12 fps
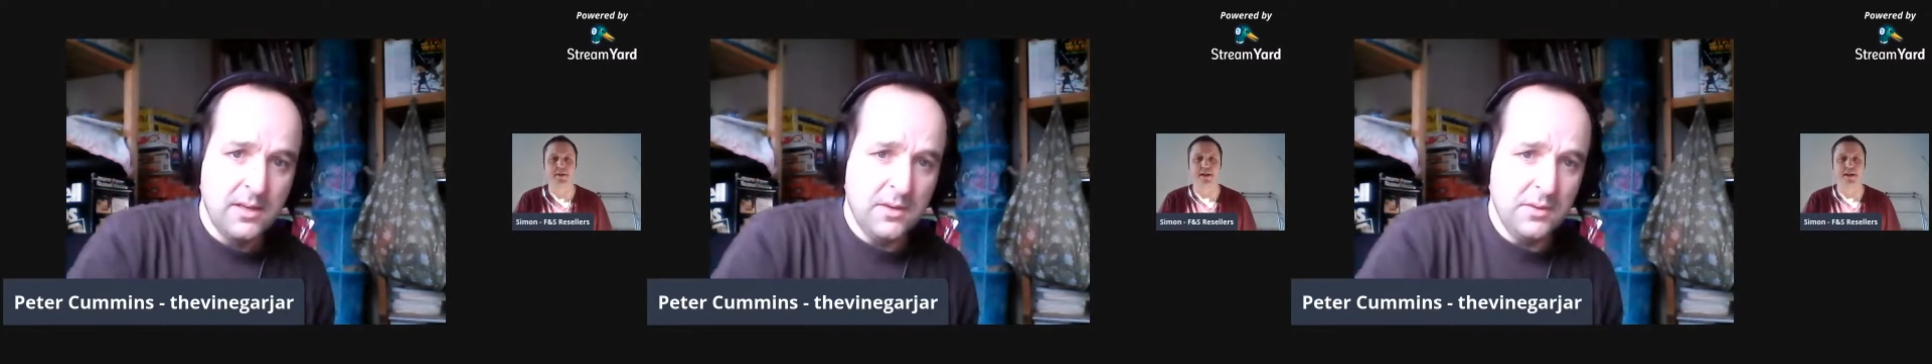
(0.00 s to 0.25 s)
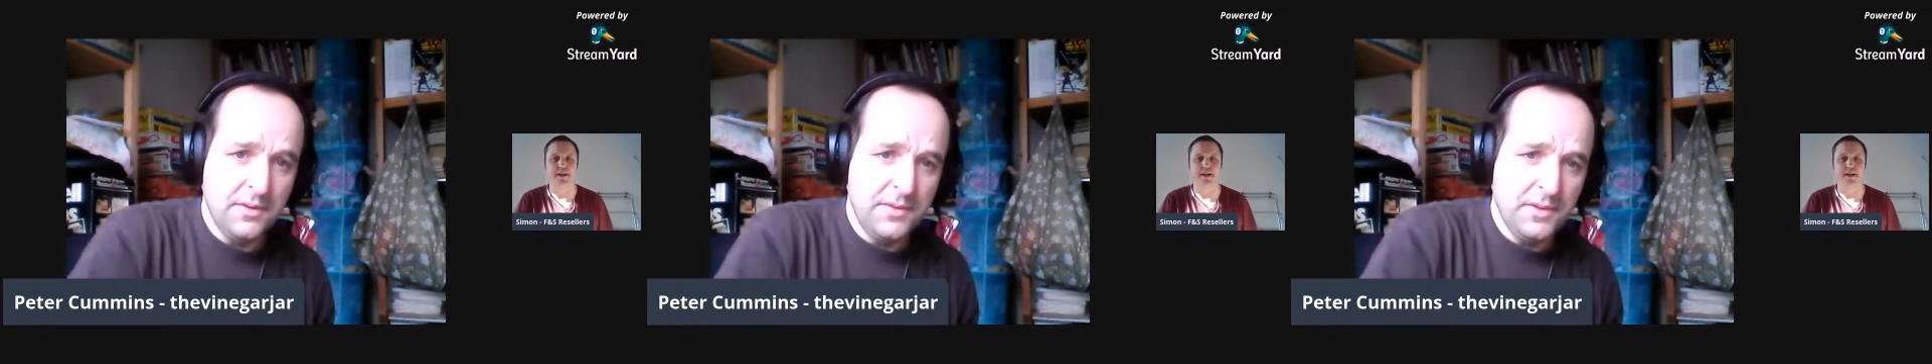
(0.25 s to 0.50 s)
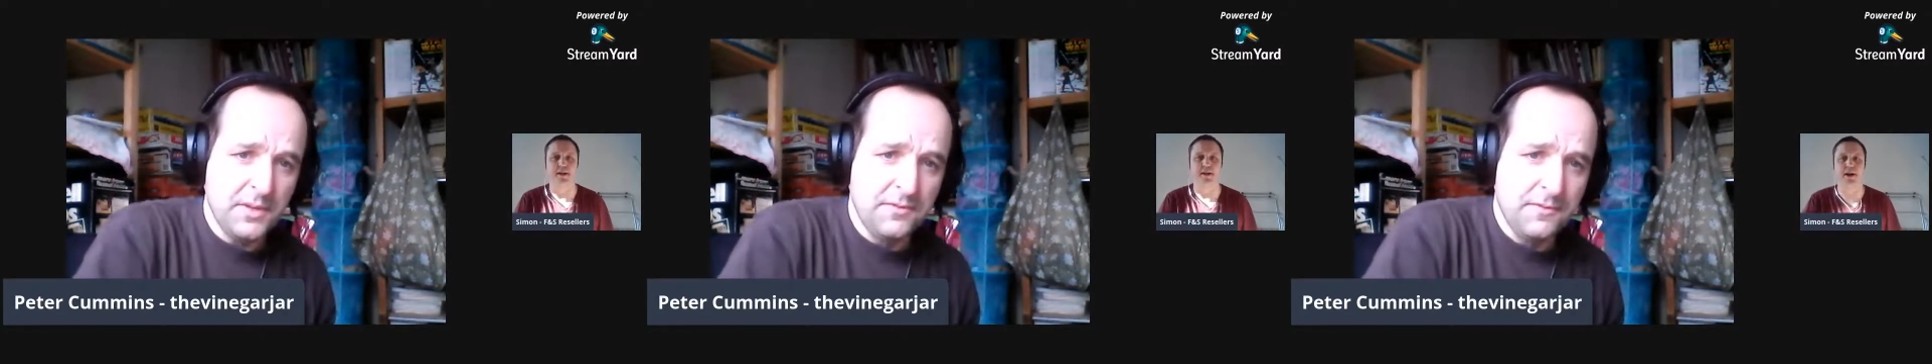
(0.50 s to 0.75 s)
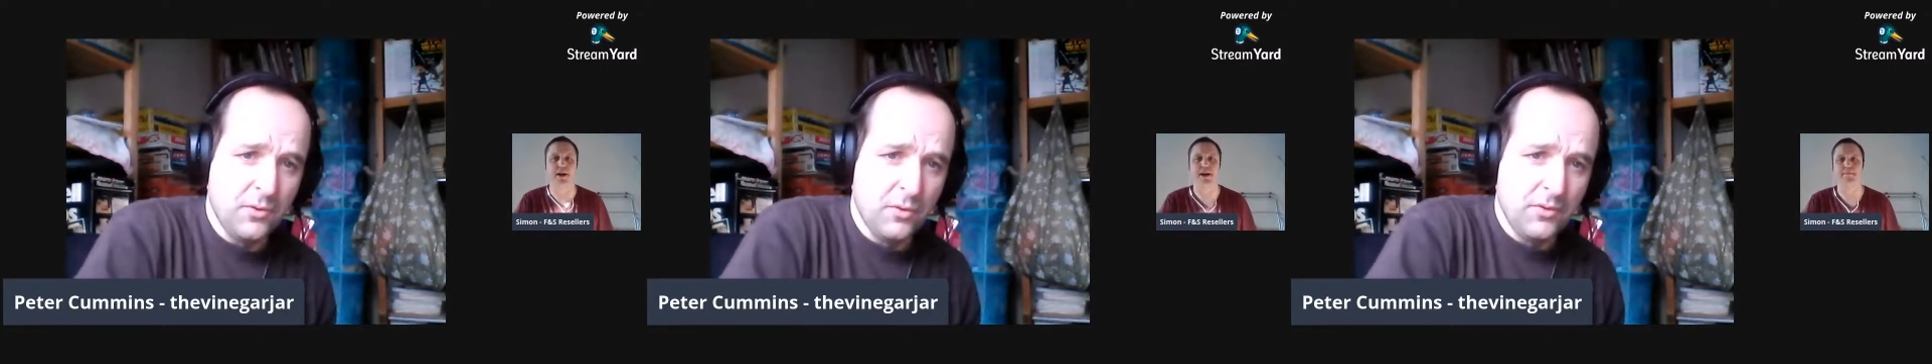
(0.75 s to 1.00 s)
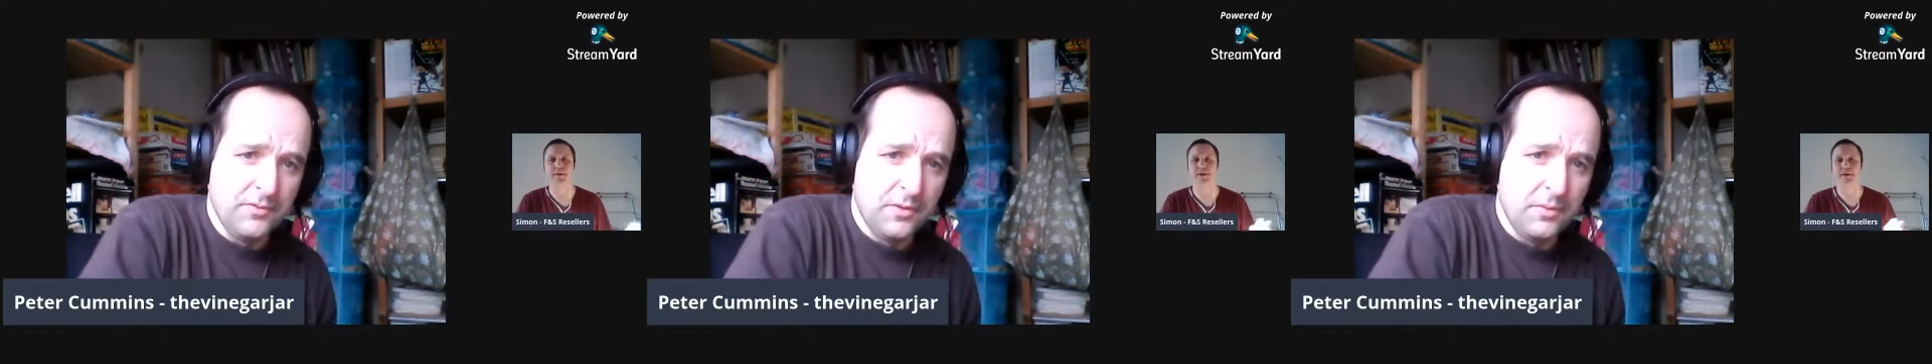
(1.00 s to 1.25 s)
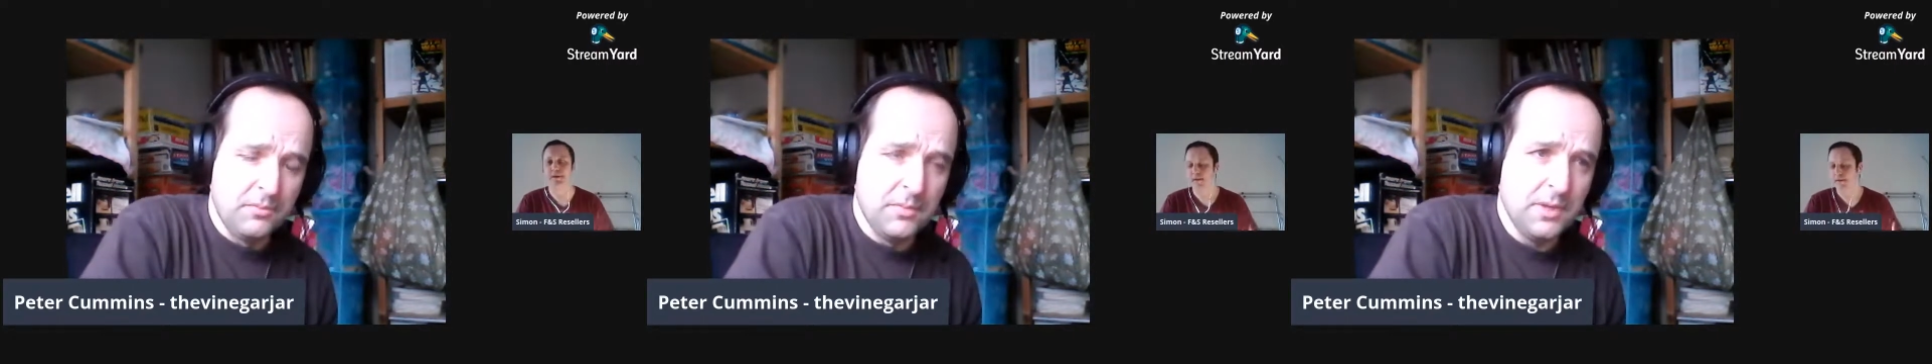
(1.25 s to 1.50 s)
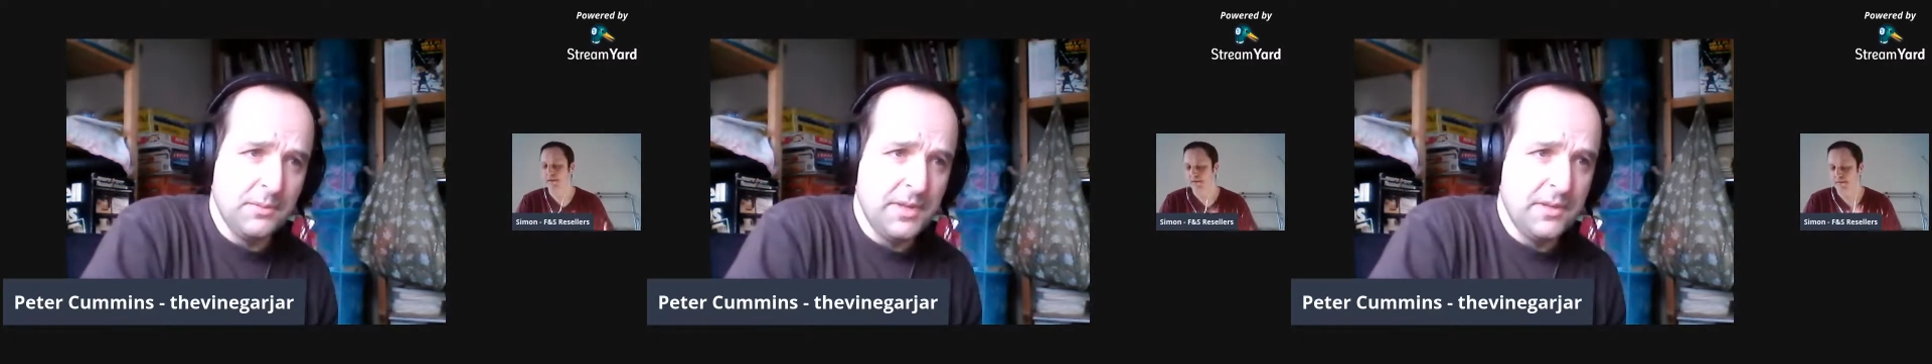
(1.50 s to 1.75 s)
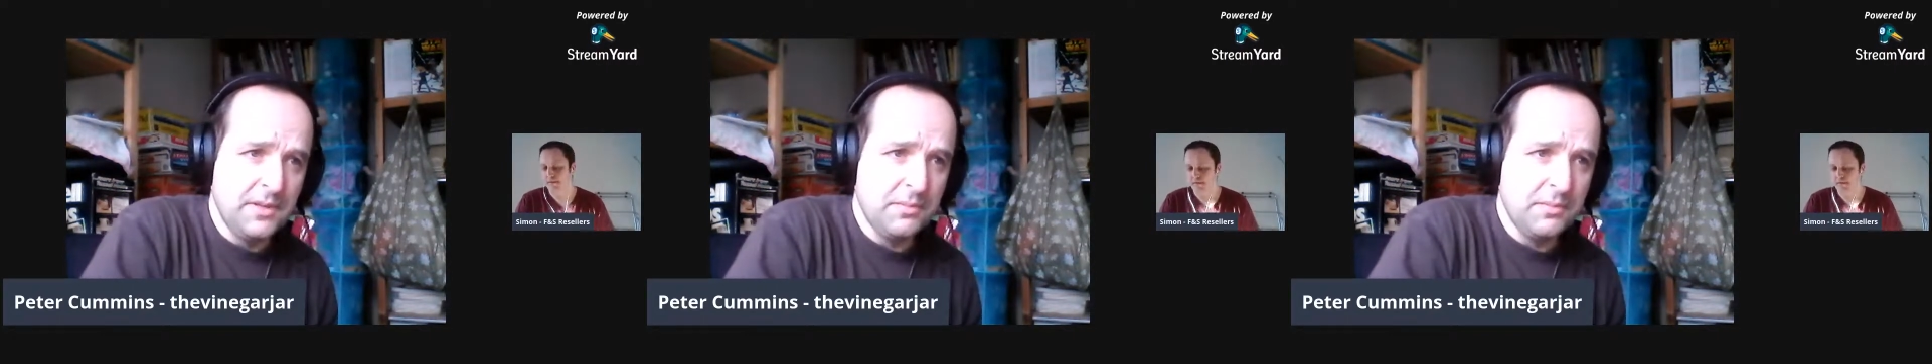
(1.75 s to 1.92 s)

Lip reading: Oh, if you do 4 of them, I mean,